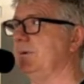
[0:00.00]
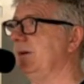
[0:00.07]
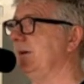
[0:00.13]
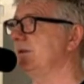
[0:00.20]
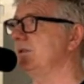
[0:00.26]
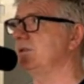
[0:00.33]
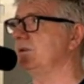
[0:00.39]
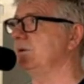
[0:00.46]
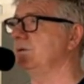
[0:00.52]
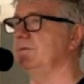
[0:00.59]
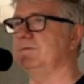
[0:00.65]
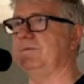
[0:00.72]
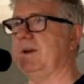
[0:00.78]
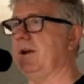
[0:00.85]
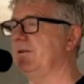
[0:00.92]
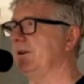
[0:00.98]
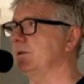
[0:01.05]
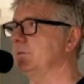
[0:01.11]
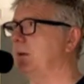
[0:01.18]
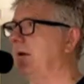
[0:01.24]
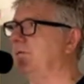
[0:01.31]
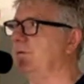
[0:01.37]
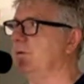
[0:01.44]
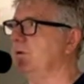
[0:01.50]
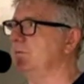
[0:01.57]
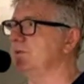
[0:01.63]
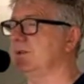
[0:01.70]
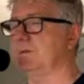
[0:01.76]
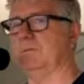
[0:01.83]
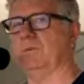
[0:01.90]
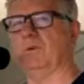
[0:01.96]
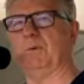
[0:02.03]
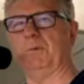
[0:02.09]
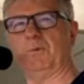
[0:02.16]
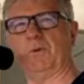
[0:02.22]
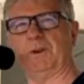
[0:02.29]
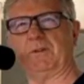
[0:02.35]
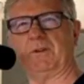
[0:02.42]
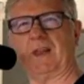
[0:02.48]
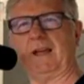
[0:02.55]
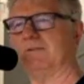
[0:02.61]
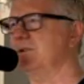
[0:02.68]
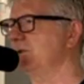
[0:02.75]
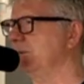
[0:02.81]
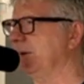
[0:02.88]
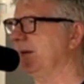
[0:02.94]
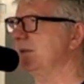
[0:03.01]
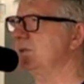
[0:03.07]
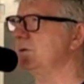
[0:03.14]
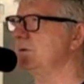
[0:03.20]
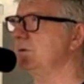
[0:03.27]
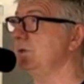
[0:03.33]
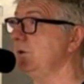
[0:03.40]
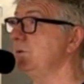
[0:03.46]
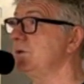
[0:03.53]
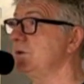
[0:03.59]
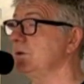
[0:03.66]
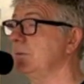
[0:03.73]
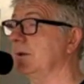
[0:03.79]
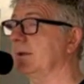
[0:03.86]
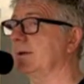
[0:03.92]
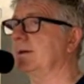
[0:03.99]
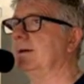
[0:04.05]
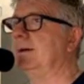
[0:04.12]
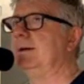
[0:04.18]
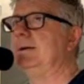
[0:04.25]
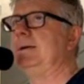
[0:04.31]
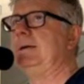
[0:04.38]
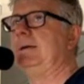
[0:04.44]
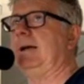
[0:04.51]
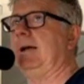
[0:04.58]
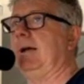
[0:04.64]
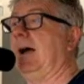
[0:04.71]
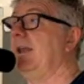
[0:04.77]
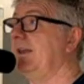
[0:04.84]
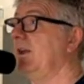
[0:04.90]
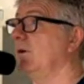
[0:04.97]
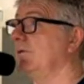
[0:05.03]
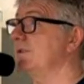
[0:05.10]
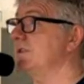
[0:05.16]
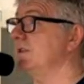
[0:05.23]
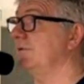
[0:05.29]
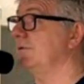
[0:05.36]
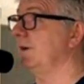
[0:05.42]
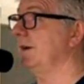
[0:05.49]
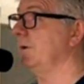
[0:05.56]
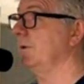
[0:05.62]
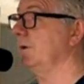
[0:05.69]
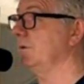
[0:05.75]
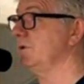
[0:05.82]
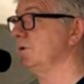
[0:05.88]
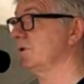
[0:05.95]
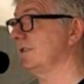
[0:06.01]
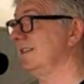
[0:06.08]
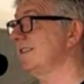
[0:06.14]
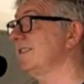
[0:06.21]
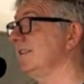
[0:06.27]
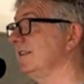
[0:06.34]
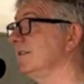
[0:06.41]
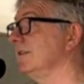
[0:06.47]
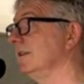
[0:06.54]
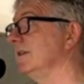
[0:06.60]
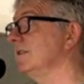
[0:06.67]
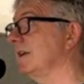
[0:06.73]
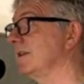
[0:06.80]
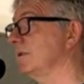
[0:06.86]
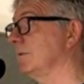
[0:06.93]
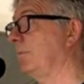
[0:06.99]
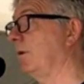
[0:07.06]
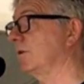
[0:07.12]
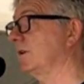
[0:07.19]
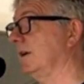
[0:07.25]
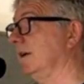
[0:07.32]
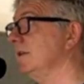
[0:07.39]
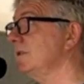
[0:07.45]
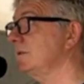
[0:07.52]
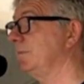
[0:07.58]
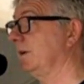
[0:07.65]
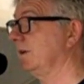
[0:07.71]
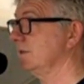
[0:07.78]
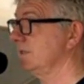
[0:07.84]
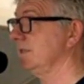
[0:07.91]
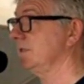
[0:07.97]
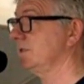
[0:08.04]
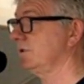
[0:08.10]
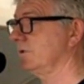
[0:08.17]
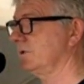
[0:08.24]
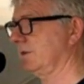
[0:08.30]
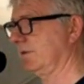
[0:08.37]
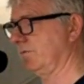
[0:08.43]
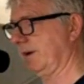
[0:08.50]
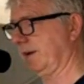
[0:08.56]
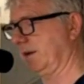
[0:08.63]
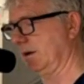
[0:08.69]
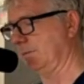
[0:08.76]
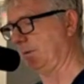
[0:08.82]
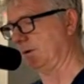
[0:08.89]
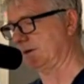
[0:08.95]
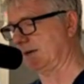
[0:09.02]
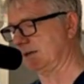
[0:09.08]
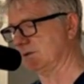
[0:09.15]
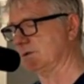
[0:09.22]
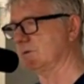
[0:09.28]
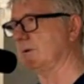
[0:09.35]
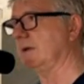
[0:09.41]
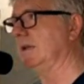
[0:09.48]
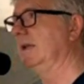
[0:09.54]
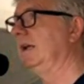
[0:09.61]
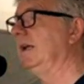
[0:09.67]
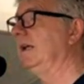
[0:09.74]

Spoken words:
it to various platforms. At the moment, we're only live streaming it to YouTube, I think. And then obviously for anyone who's just listening to this as a podcast, because it's just a regular podcast as well,